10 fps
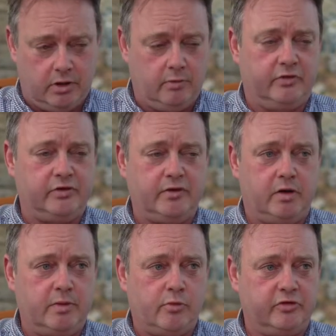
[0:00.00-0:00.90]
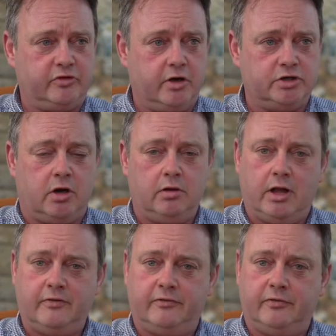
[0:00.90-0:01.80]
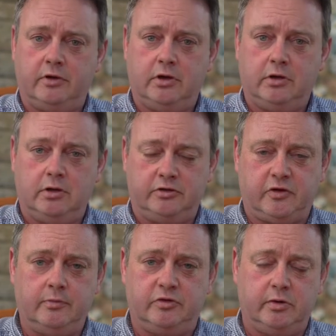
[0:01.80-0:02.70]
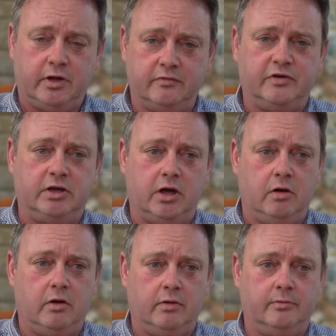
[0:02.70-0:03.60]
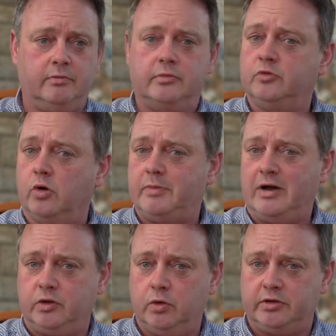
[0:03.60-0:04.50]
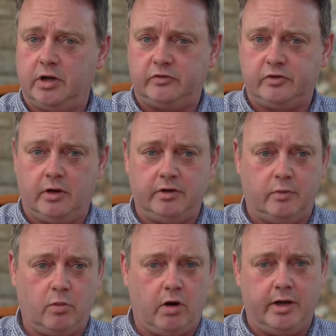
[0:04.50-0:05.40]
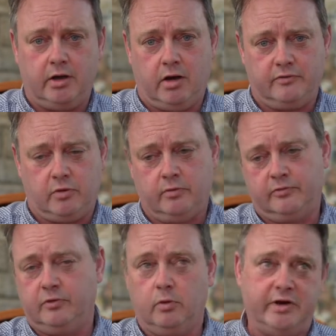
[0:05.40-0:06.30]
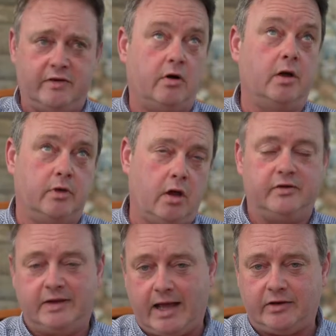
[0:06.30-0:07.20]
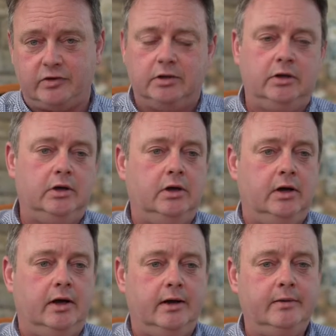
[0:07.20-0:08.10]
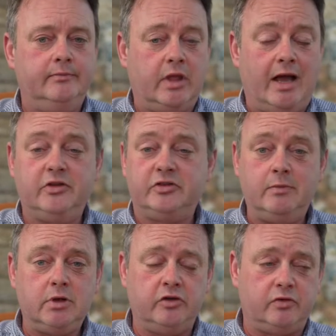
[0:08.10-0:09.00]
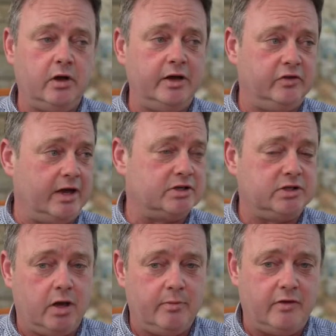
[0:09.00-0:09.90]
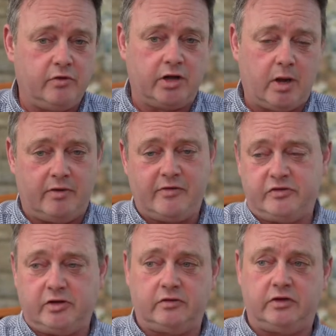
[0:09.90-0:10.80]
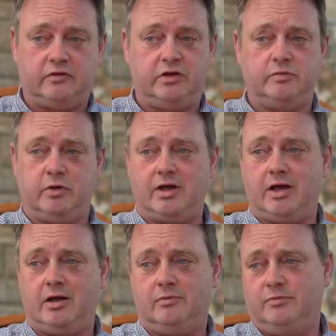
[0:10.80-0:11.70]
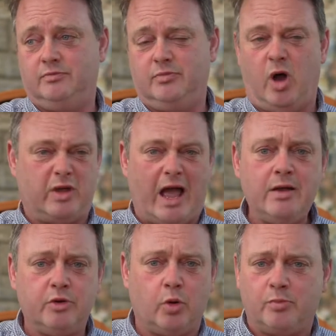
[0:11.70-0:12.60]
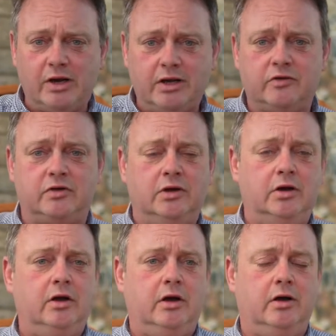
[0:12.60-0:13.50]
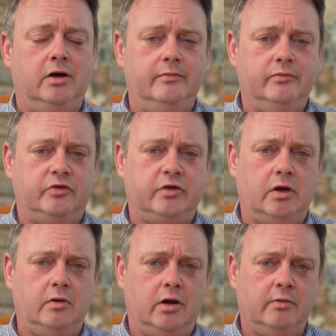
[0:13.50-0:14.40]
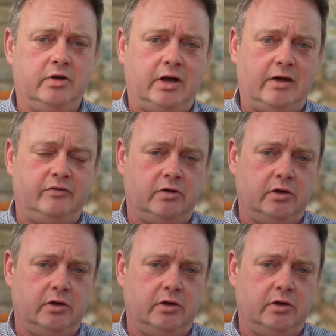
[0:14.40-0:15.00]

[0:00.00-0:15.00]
once I've done a bit more research, I'll have time to do another video and talk about the audio side and why I've gone for whatever I'm going to get. And the same goes for lighting, actually. I mean, I've got a couple of SL60s, but they're okay, but not brilliant. So I'm going to have to